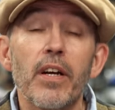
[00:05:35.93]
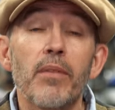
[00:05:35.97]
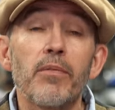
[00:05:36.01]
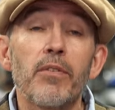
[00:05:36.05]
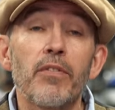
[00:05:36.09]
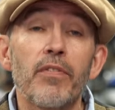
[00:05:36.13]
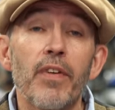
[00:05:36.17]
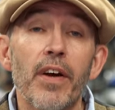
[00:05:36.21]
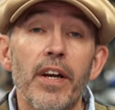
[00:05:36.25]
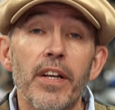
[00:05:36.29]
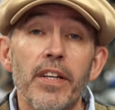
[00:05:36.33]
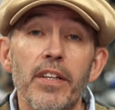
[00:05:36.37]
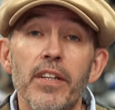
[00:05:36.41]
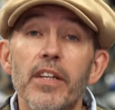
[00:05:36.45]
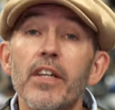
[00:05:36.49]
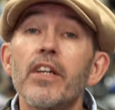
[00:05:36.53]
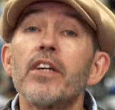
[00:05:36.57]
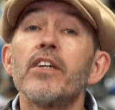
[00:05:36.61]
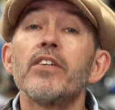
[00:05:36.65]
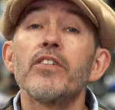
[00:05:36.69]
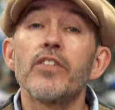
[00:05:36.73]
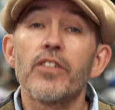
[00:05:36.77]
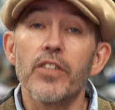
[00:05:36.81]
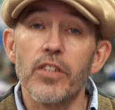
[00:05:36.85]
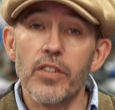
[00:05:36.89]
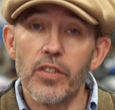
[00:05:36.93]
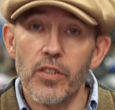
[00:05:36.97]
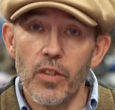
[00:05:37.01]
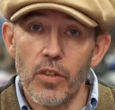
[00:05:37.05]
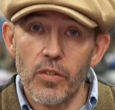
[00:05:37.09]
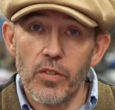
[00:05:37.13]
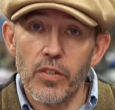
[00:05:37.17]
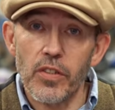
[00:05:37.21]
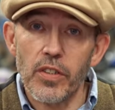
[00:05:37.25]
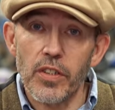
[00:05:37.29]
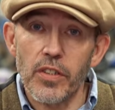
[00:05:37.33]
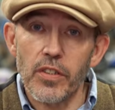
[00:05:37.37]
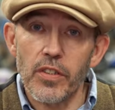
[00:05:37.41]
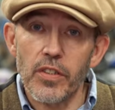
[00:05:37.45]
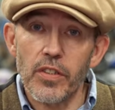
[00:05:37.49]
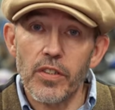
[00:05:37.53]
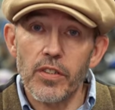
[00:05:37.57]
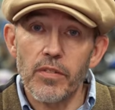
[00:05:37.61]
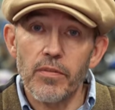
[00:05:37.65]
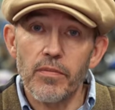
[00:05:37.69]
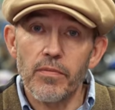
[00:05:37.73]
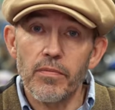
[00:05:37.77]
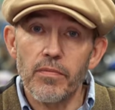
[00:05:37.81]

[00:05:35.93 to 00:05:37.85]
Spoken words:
I'm afraid, just nonsense.